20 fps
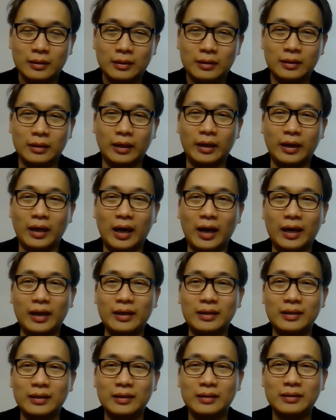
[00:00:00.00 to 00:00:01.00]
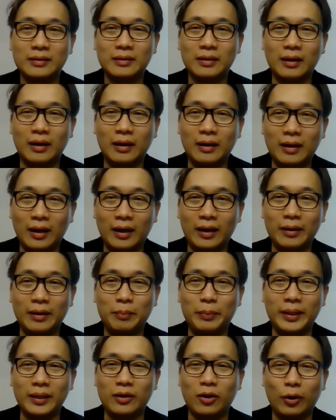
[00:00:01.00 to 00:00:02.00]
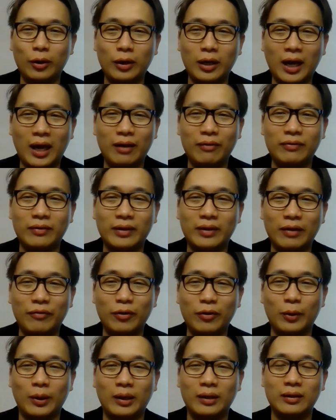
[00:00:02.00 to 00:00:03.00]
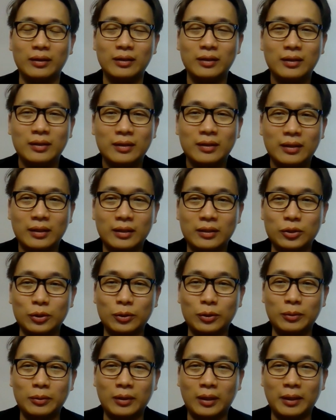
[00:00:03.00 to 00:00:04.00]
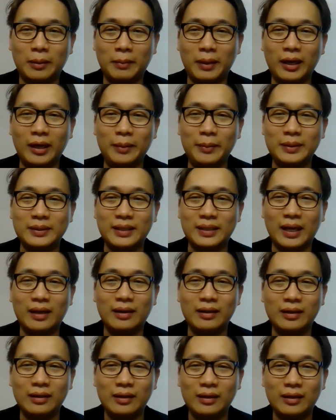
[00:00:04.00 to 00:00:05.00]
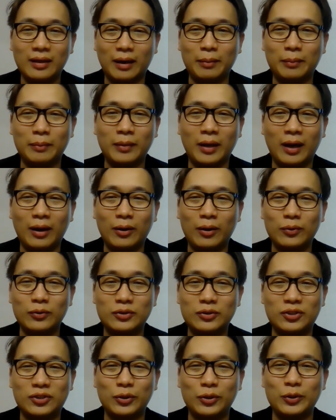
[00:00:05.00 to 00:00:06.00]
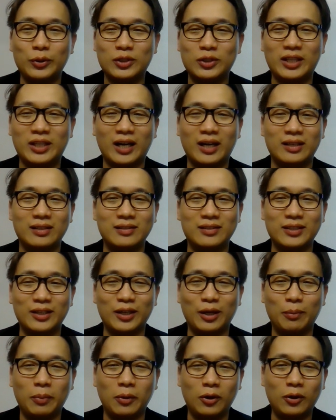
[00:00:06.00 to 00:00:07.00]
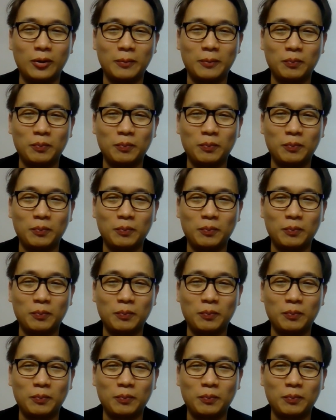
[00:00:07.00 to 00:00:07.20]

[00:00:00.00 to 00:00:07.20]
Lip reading: Hey, hi. Hi, Bitcoin Live and everyone. So my name is Anndy. I'm now still stuck in Singapore.